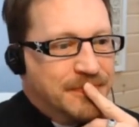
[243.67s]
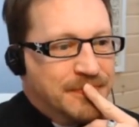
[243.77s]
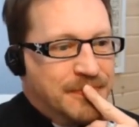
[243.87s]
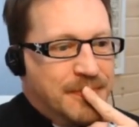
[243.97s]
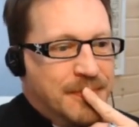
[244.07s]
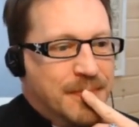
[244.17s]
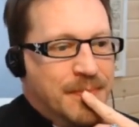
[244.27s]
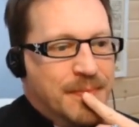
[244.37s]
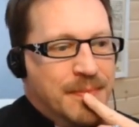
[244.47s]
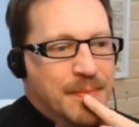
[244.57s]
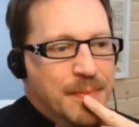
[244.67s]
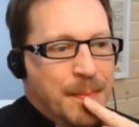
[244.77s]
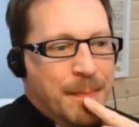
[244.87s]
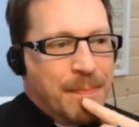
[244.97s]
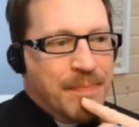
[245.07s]

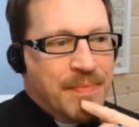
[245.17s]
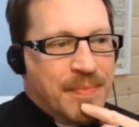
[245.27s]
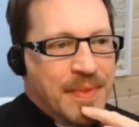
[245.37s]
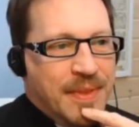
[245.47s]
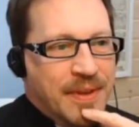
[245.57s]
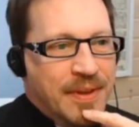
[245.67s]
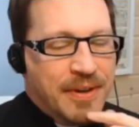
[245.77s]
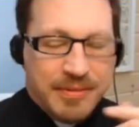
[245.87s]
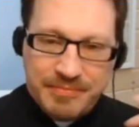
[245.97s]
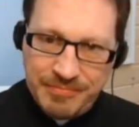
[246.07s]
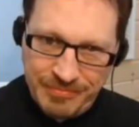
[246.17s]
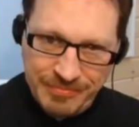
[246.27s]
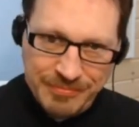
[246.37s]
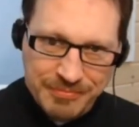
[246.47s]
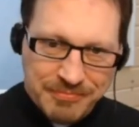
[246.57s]

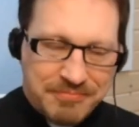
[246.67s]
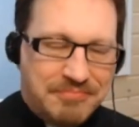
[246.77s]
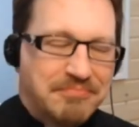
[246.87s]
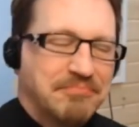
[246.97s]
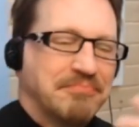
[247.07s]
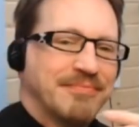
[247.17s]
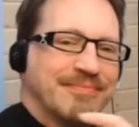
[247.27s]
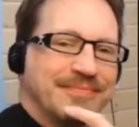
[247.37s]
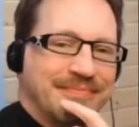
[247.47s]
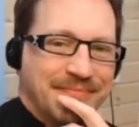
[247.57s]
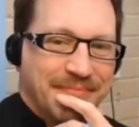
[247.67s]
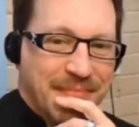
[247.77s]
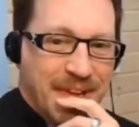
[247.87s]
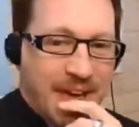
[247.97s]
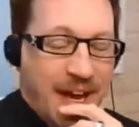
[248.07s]
The person shown says nothing.